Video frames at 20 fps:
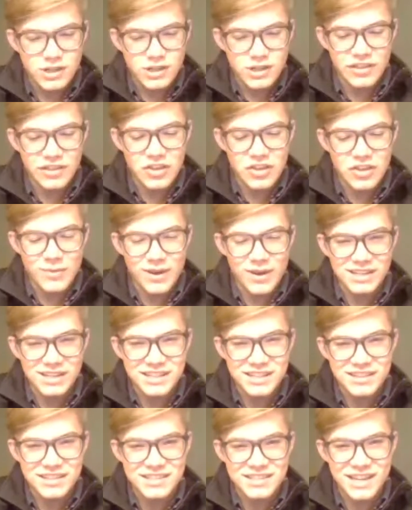So I think you might have
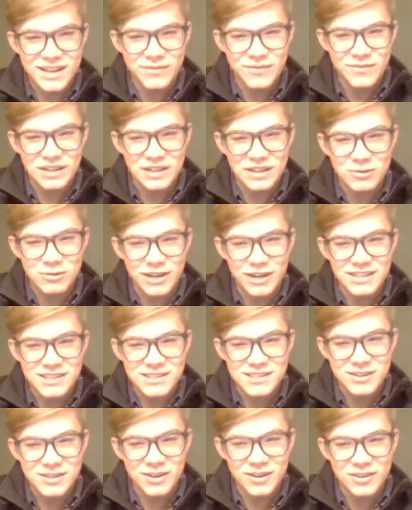said the same thing
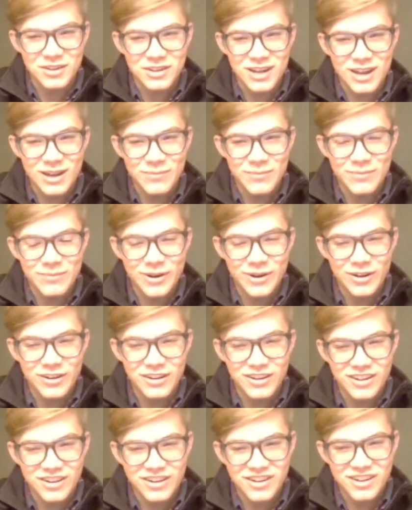twice on the top
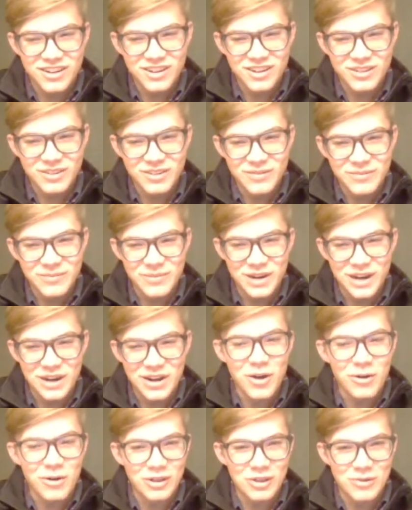part, but I
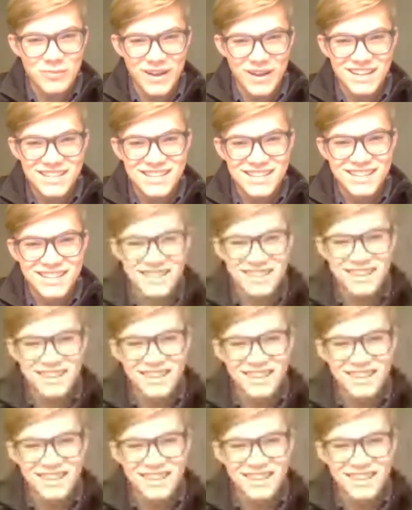know what you meant.